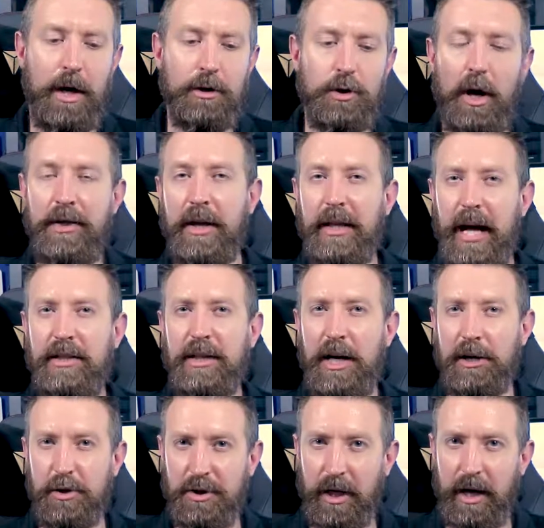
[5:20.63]
So I think that's an
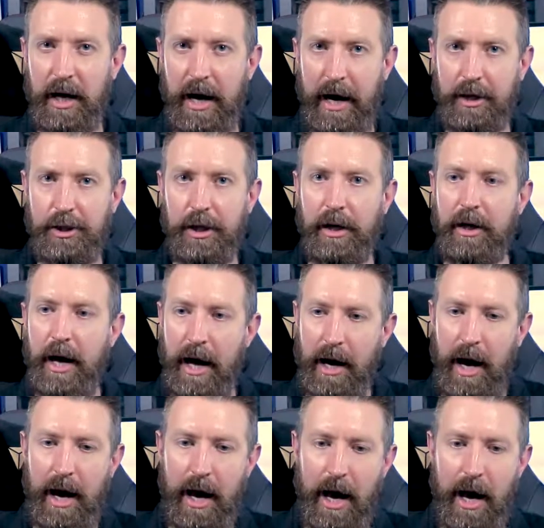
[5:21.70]
interesting connection,
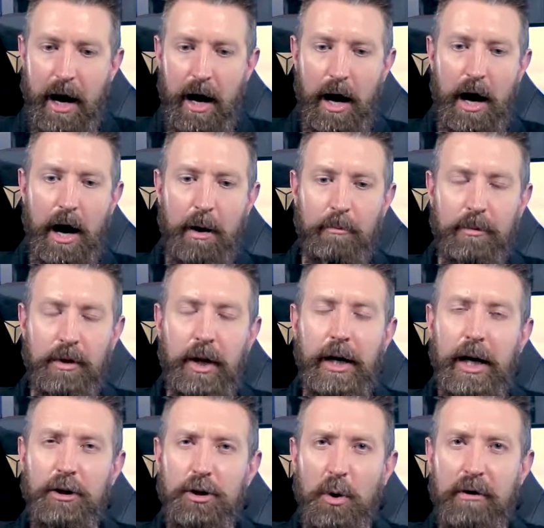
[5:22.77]
and I'm
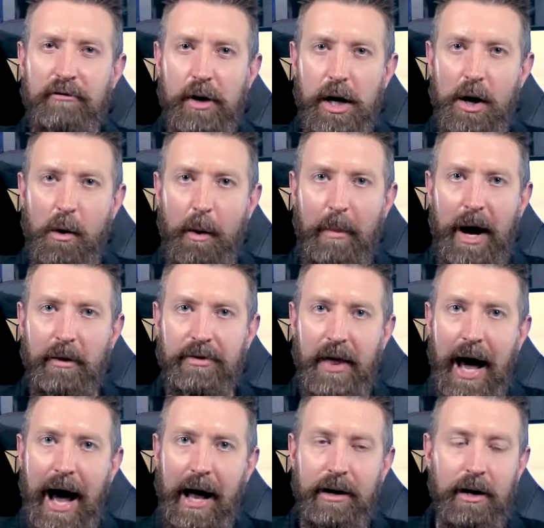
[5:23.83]
linking to a video about
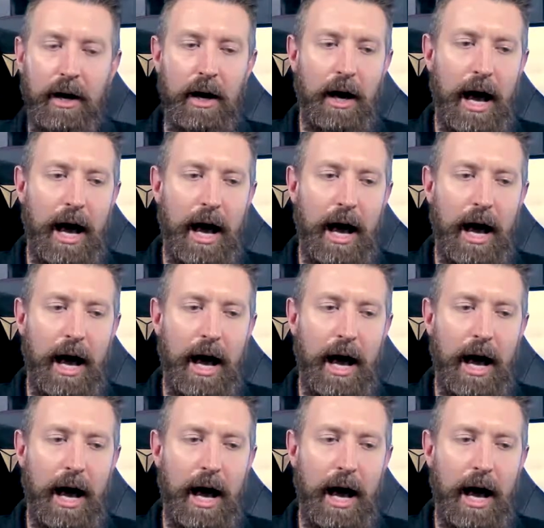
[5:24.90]
that.